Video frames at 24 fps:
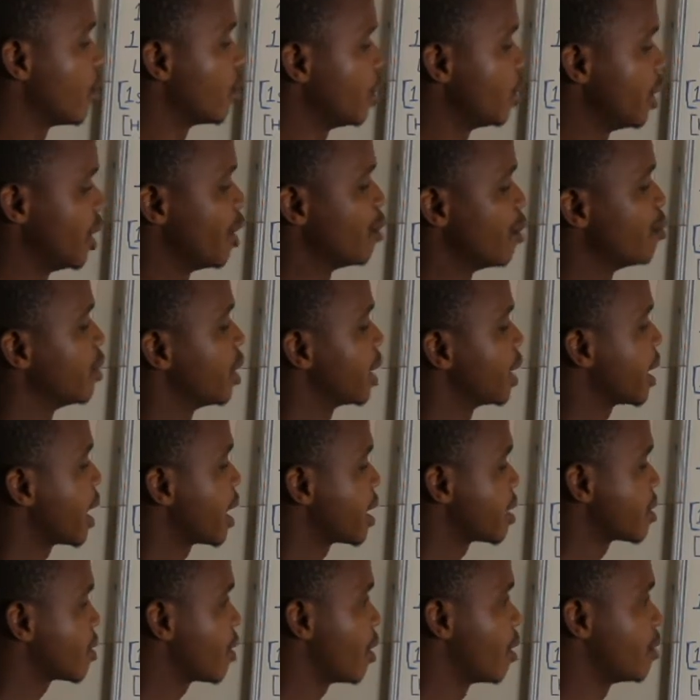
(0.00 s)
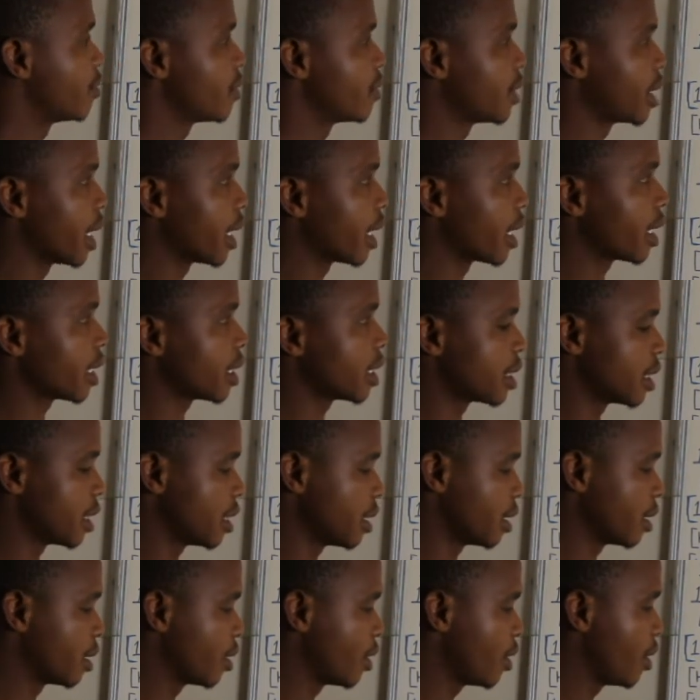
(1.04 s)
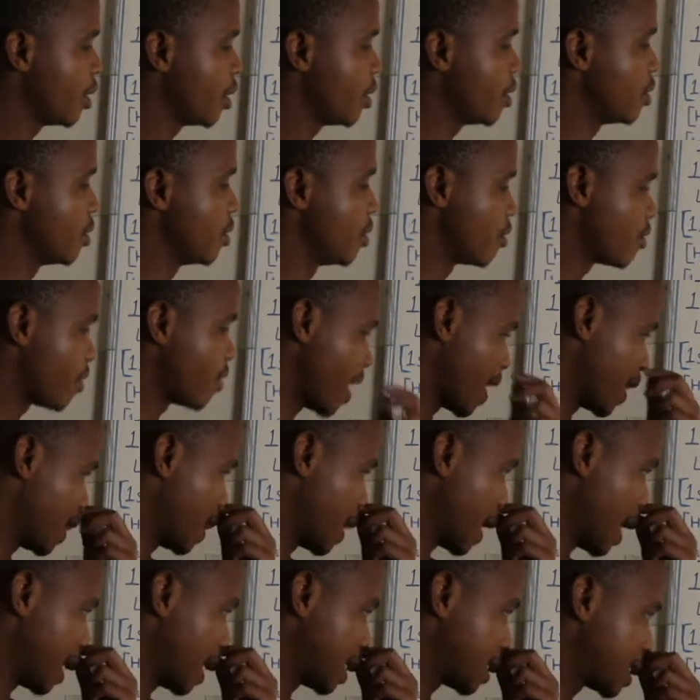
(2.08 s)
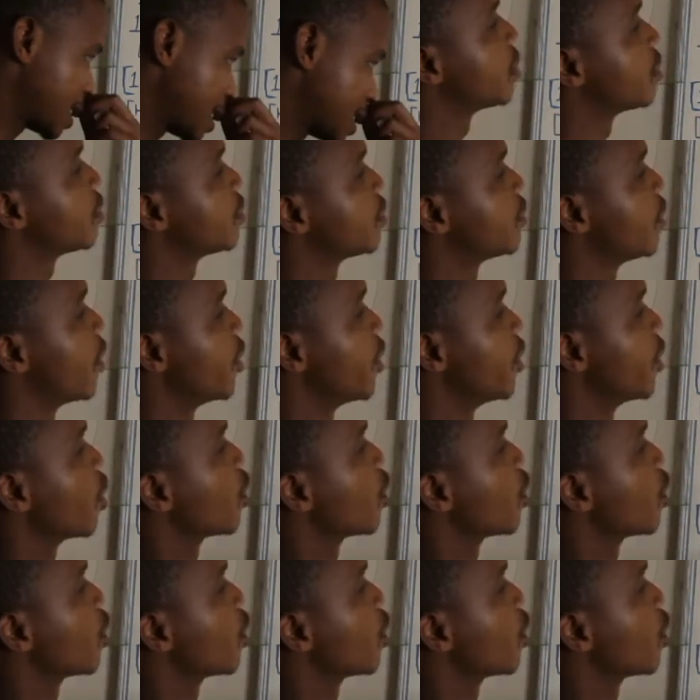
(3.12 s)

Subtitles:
noble gas configuration, you find that for your